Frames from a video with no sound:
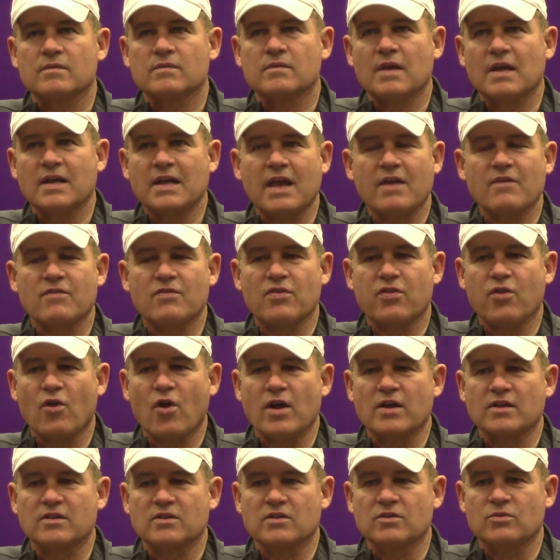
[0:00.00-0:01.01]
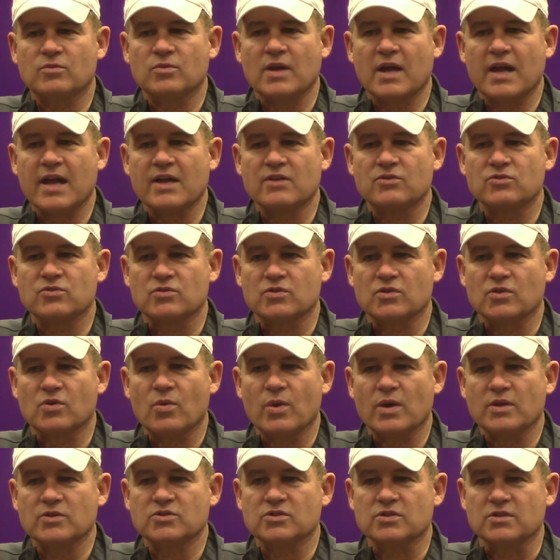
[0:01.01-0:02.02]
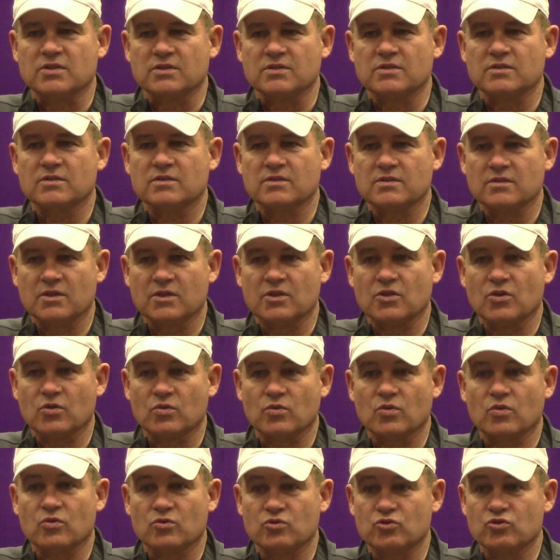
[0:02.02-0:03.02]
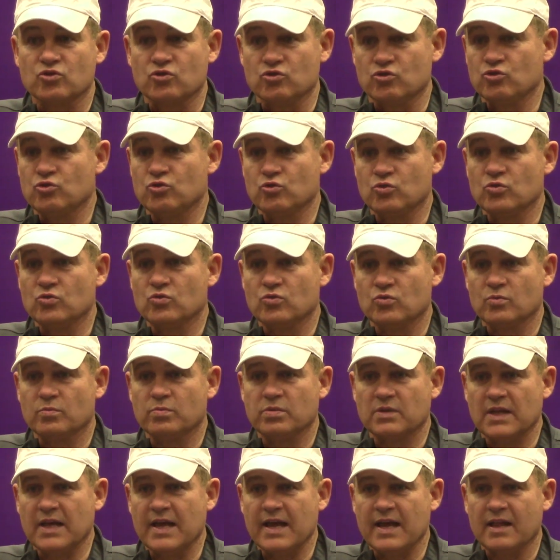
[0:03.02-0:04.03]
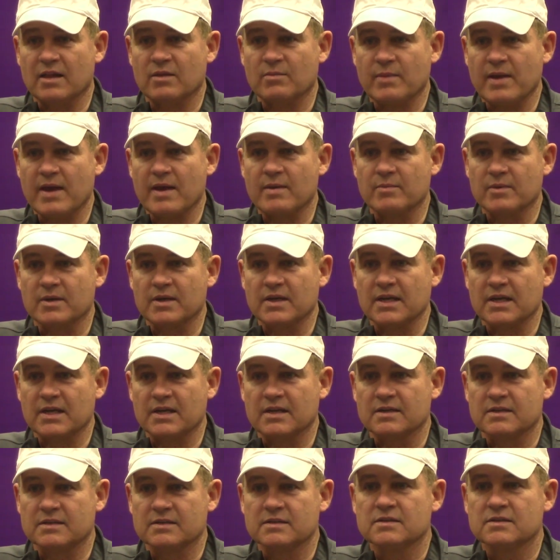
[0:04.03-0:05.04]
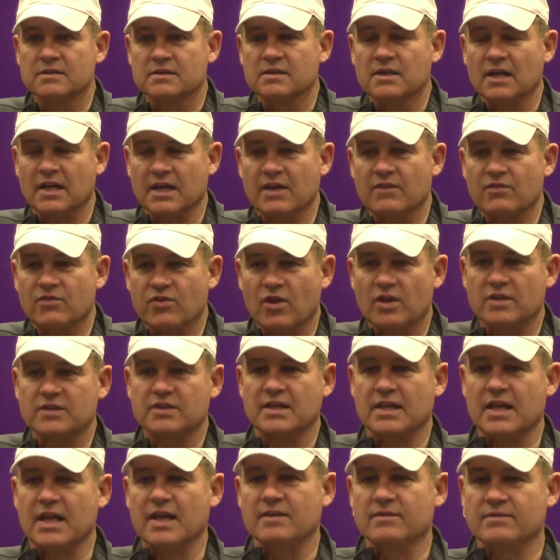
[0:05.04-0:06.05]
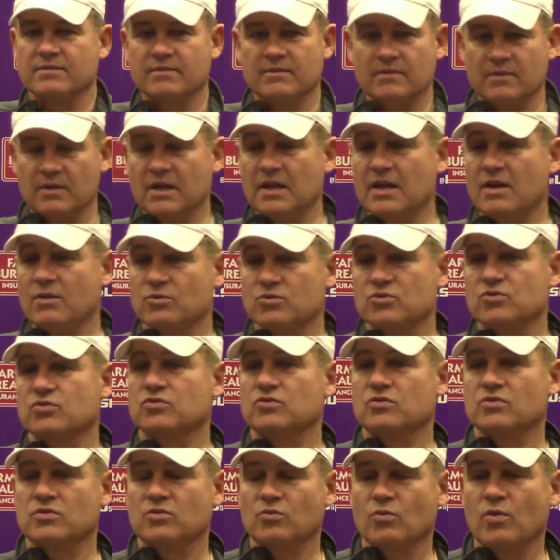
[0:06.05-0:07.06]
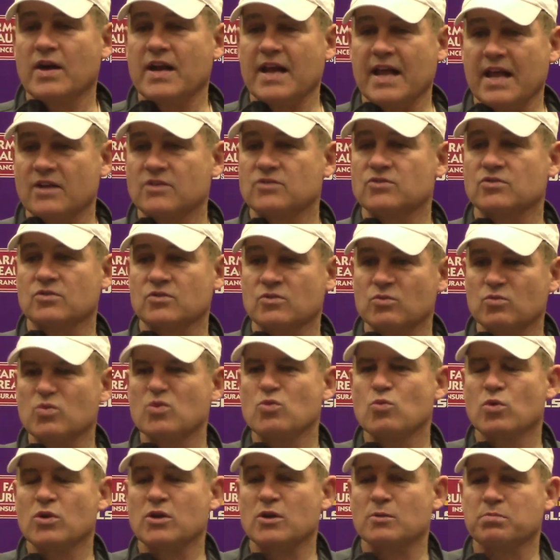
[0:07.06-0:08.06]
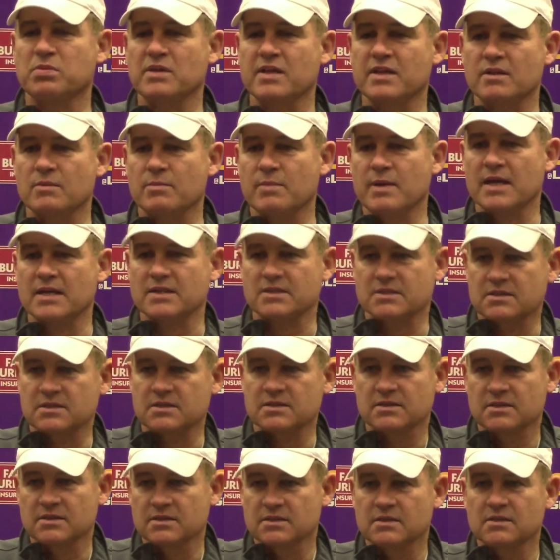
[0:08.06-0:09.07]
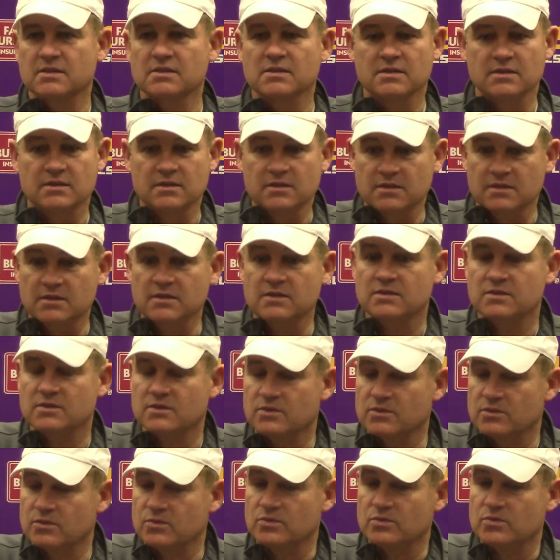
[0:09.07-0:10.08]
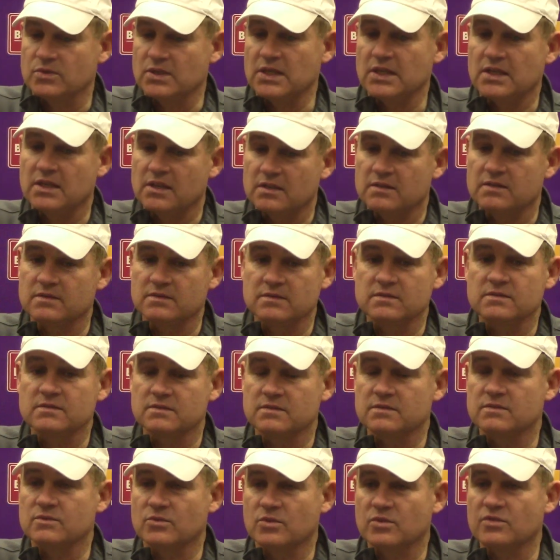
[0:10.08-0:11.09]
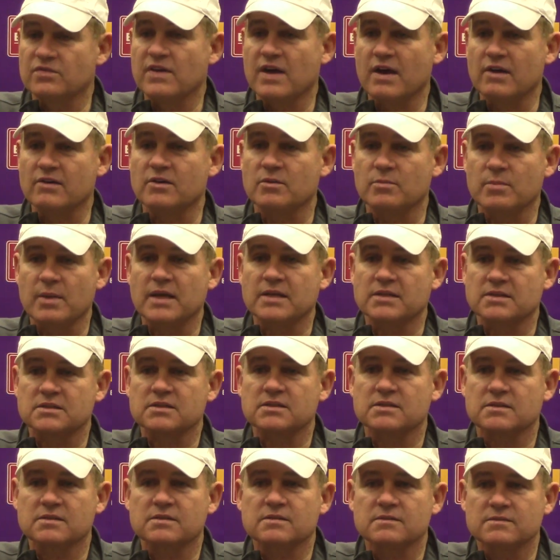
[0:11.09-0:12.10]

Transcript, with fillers: I gave thought to when I answered the question, you know, should you play Alabama again? I gave thought to that, and it was the right answer. We wanted to play the best. We we found the best.